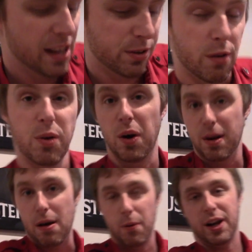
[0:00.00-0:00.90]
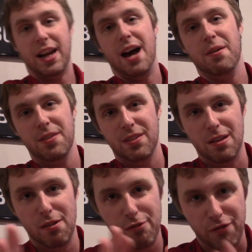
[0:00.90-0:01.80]
So if you're worried about working out,
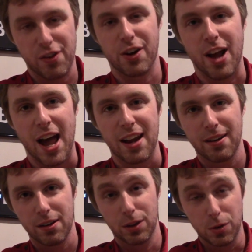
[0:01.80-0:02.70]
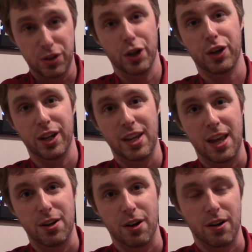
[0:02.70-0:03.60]
fear not. You still can
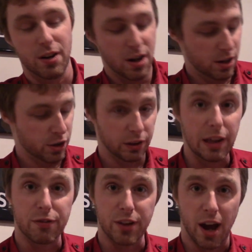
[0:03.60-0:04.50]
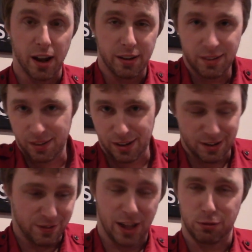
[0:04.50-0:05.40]
get your lift on,
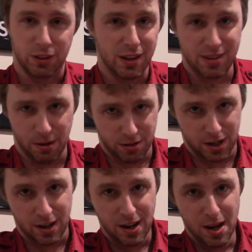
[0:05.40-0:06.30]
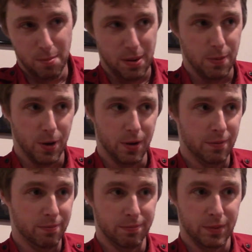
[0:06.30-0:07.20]
if that's what they say when people
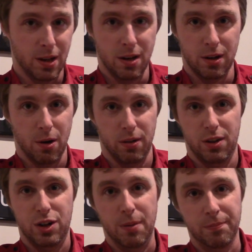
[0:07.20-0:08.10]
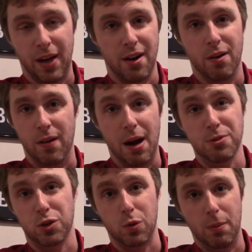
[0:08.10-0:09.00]
go to the gym. I don't know. I was
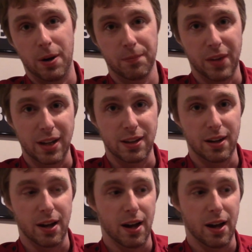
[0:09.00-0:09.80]
a swimmer. I did,